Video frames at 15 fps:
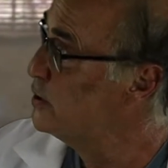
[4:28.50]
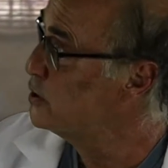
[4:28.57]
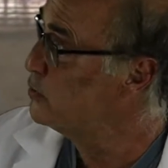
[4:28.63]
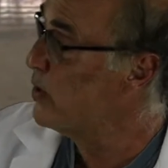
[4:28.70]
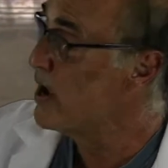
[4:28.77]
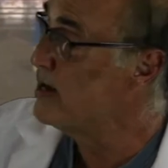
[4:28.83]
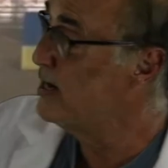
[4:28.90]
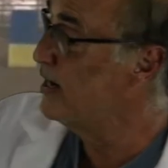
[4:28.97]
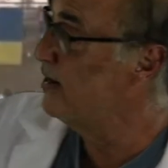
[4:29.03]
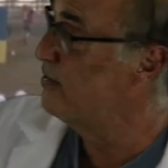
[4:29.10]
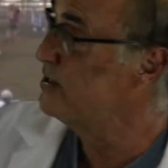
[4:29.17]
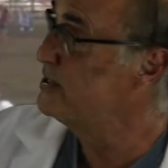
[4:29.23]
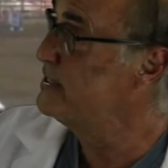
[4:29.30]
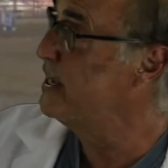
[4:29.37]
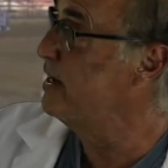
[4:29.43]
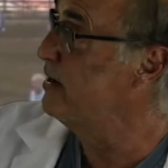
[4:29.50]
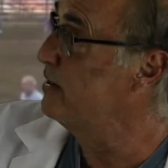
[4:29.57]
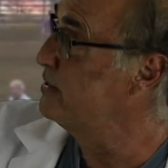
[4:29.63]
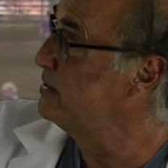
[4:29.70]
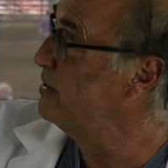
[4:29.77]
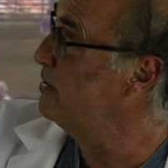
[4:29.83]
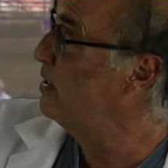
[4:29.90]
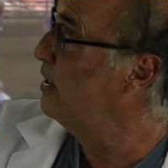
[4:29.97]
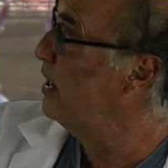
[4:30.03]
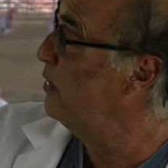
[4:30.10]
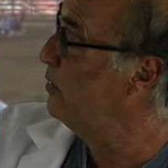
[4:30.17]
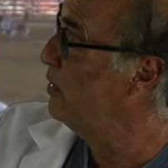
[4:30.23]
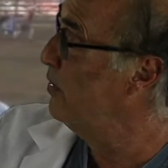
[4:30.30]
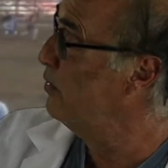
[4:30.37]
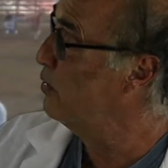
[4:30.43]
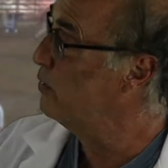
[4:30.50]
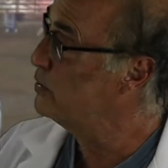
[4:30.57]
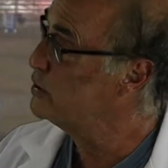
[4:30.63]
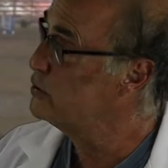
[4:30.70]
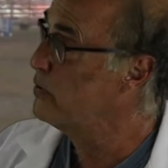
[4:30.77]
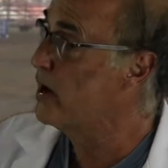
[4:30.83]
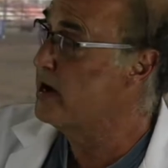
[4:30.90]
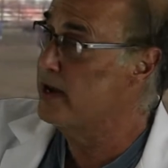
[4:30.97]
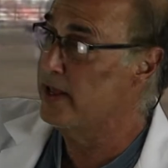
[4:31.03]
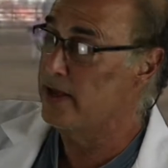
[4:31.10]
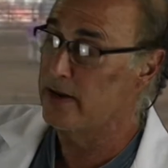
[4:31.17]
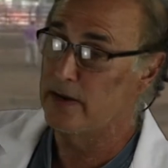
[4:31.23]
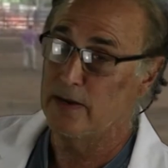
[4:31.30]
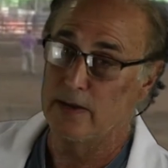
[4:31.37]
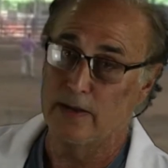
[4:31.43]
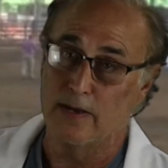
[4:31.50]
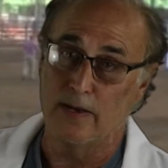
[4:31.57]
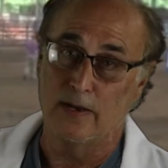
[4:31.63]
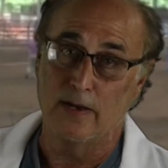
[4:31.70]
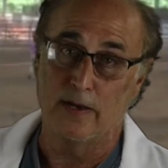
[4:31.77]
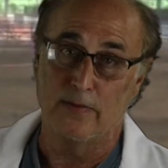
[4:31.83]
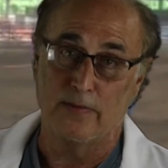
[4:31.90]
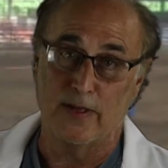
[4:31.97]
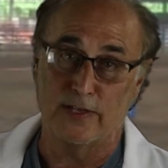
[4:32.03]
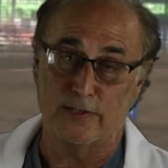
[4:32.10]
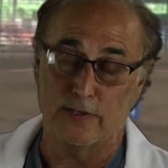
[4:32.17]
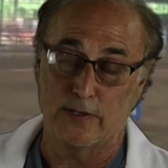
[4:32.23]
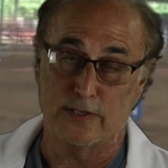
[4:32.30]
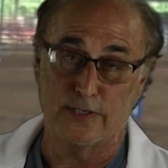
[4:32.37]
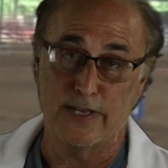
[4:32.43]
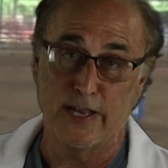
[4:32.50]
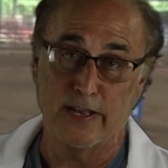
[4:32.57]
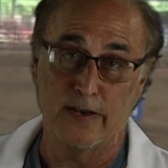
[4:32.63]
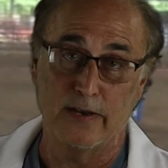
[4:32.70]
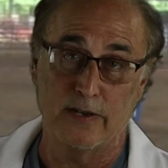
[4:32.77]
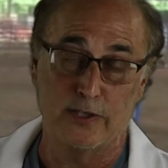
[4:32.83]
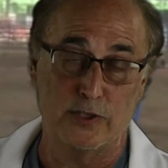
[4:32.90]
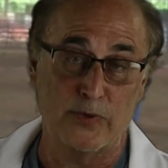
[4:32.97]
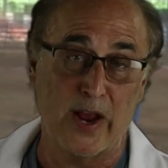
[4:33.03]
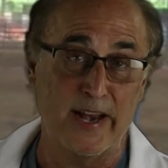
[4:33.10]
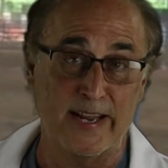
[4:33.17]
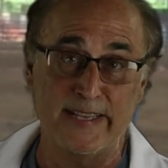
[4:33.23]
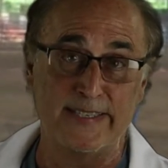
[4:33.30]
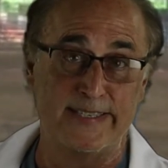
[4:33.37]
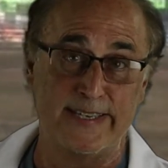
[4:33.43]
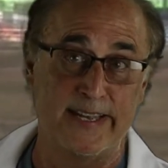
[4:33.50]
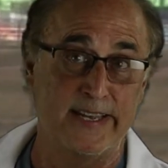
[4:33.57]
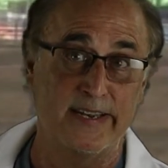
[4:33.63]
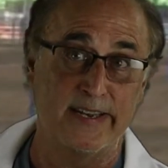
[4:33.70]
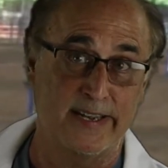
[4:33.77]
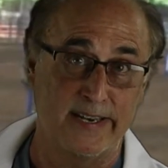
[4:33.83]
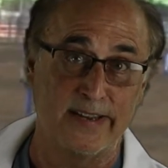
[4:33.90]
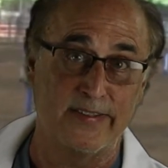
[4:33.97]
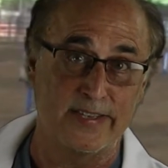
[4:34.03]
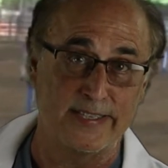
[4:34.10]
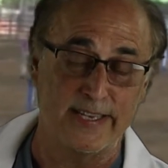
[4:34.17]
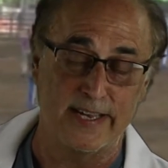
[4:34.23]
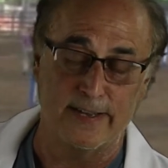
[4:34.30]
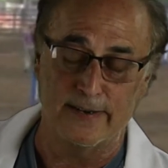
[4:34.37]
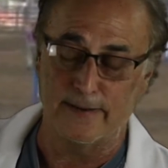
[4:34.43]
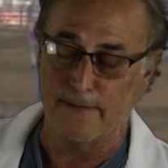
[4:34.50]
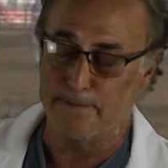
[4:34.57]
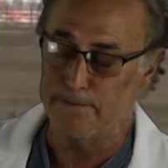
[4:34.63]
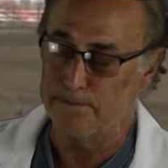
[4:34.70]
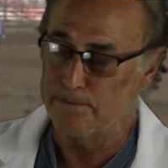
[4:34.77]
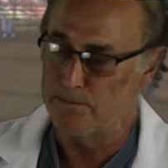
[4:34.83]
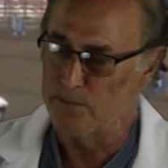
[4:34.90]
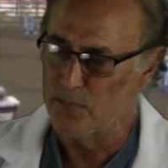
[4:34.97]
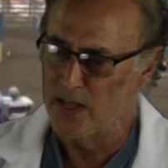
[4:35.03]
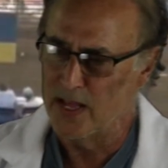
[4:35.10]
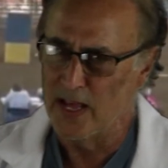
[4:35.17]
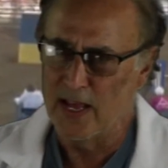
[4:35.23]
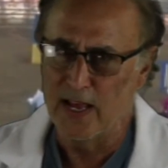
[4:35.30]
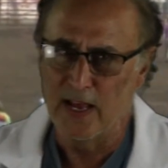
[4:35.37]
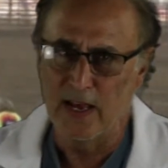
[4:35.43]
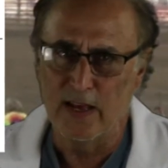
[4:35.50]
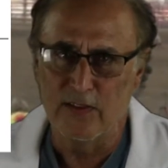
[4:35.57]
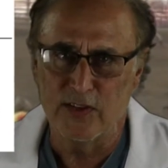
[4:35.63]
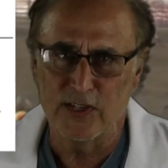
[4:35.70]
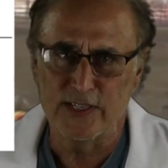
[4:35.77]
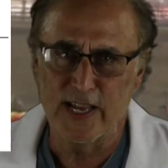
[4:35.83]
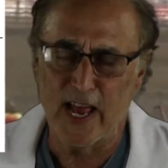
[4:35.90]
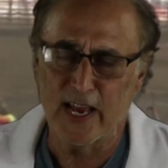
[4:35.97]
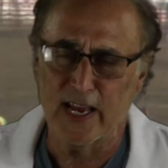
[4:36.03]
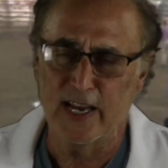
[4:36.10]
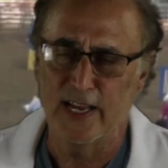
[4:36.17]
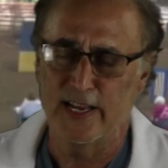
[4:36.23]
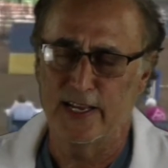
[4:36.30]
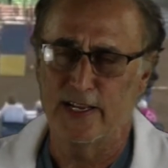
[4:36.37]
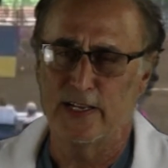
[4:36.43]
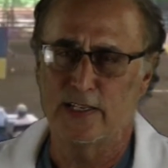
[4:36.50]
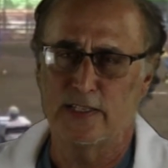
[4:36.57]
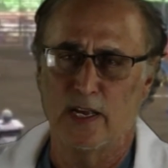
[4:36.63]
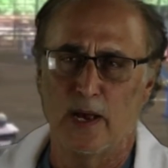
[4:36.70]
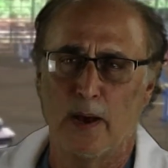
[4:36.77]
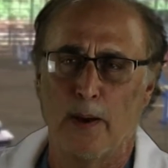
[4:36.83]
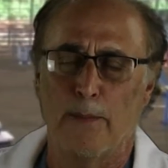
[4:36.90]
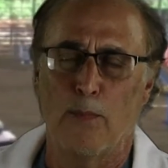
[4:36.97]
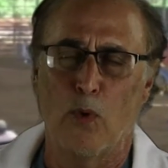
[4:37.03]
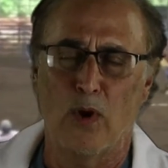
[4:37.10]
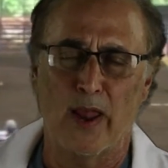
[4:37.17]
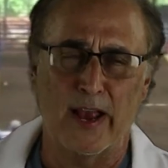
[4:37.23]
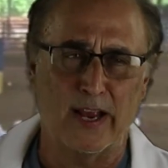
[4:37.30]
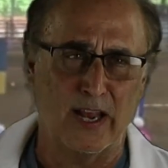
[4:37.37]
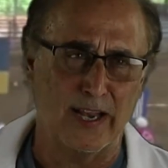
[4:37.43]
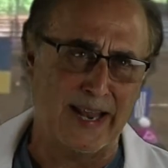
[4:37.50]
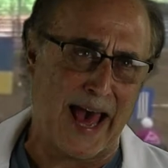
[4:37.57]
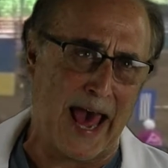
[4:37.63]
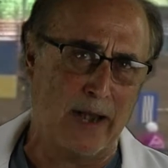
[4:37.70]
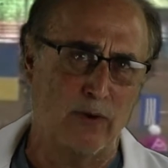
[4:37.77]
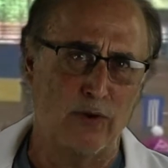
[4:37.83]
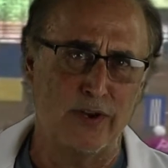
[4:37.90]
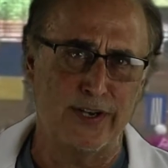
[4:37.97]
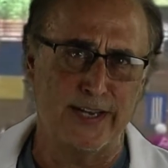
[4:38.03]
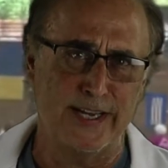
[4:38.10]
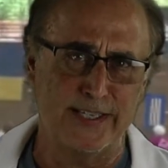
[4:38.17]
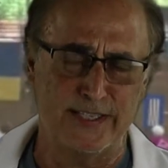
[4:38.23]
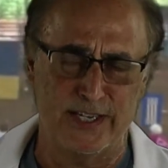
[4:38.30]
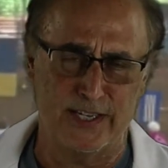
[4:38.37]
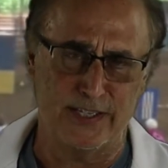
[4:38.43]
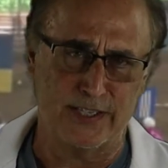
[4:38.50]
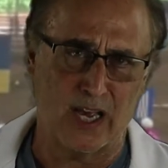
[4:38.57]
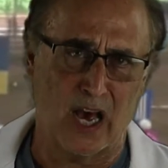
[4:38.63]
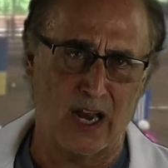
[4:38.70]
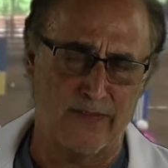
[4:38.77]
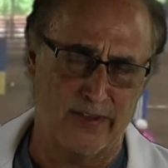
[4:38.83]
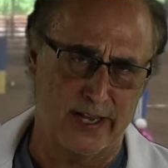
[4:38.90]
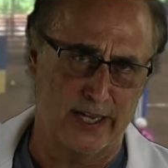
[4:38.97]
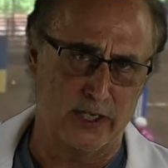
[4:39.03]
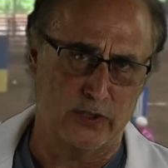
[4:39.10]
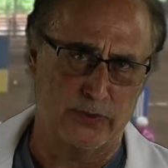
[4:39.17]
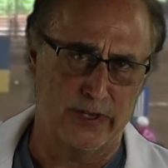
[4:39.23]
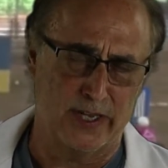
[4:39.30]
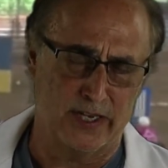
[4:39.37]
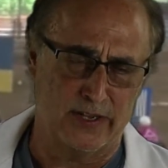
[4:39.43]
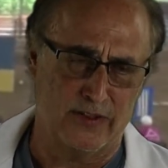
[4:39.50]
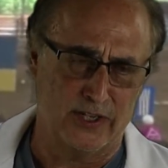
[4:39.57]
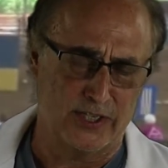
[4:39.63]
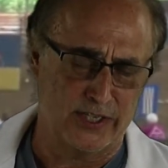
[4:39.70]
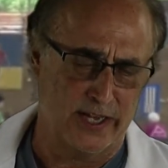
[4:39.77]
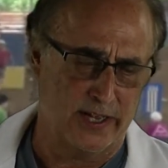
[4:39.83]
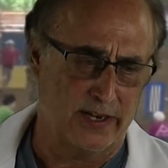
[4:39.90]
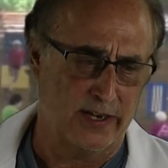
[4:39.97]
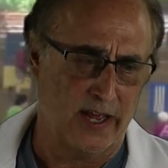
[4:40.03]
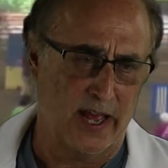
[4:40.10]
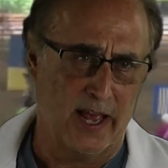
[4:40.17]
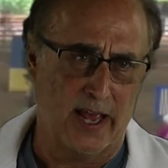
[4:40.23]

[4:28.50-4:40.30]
straight into the send. You see the line there? They're going straight in. That's the send, the straight in send into the send. The second is more like a lateral distance kind of entry into the send,